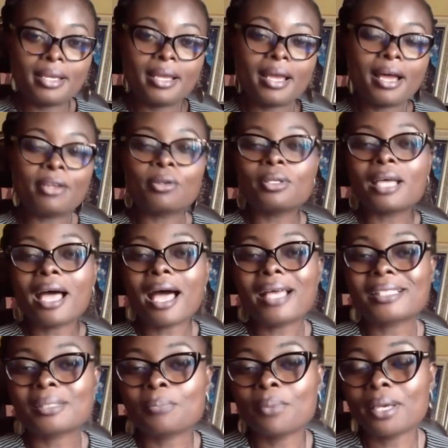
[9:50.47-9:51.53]
another
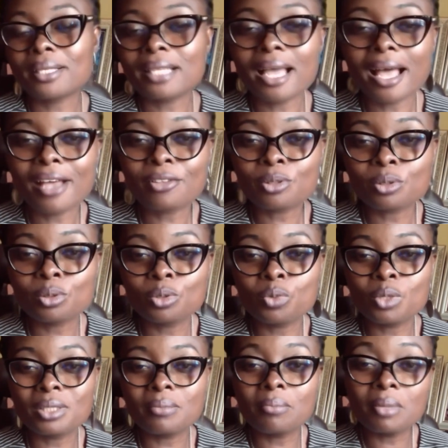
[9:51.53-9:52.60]
aspect that has to do
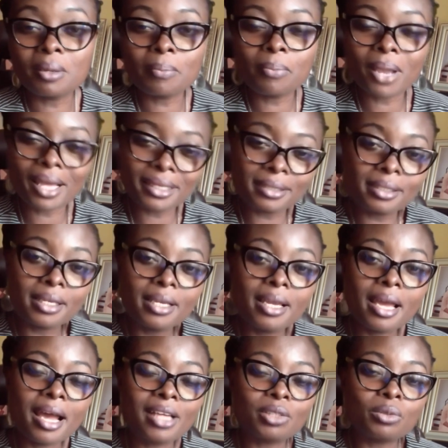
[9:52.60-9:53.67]
with meal planning,
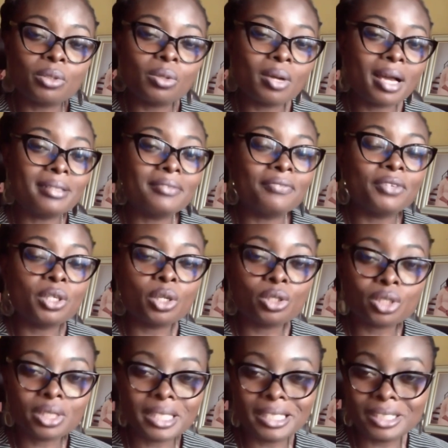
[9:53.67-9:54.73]
as we look at the various
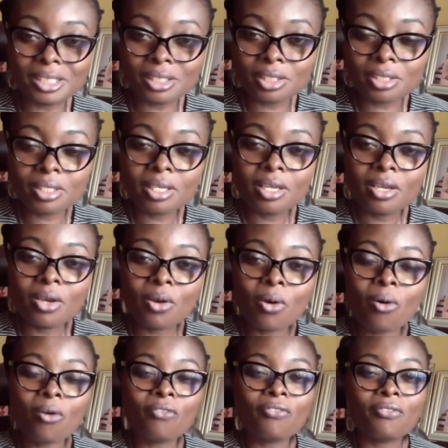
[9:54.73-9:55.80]
stages
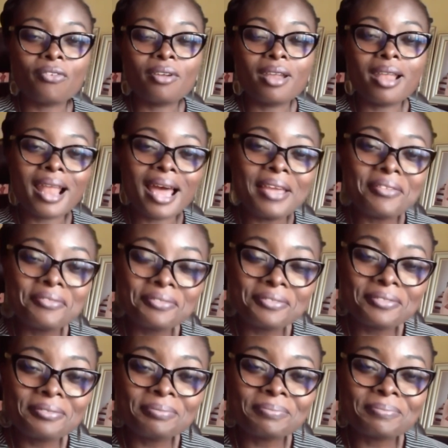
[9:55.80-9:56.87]
of
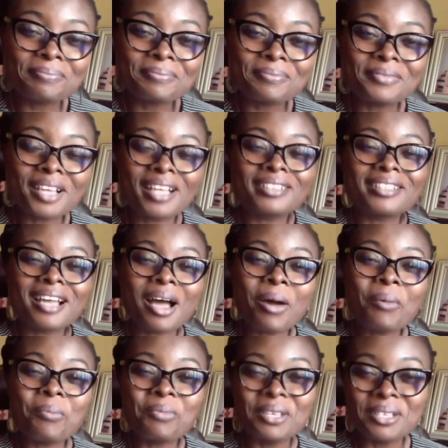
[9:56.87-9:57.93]
life and
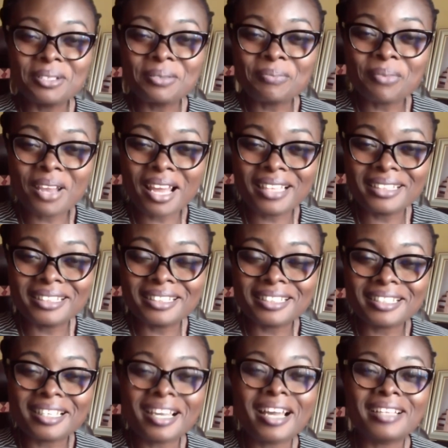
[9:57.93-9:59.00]
how meal planning
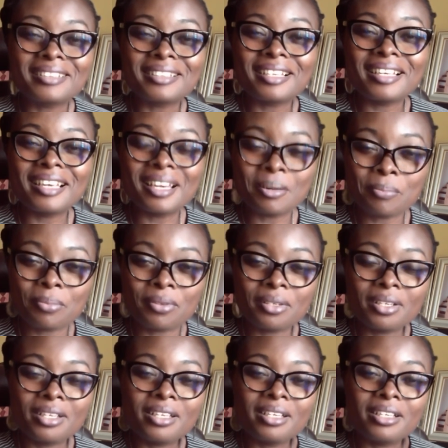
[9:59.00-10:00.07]
can help
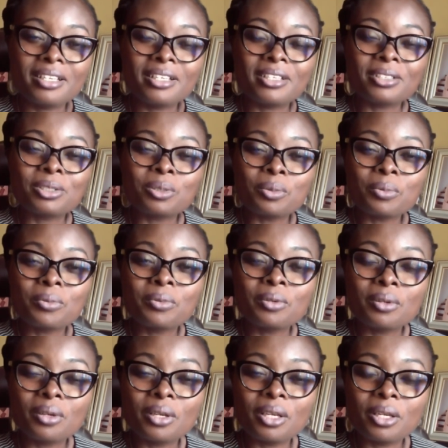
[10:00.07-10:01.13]
to,
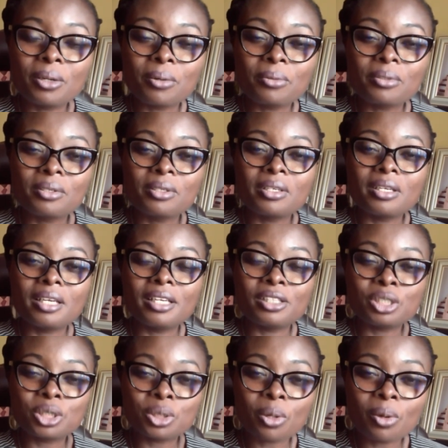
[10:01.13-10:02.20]
you know,
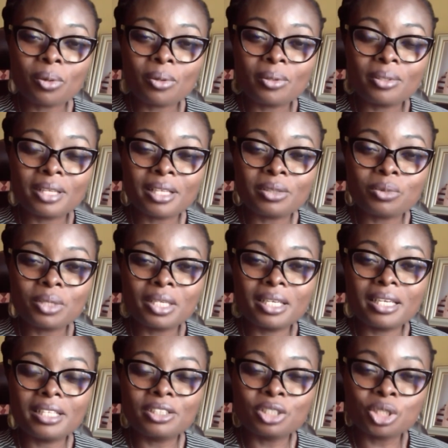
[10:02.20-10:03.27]
ensure that we
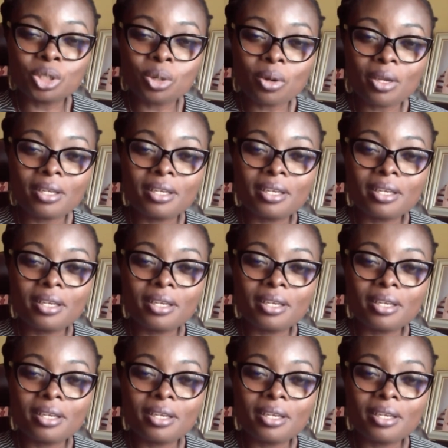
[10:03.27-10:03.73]
enjoy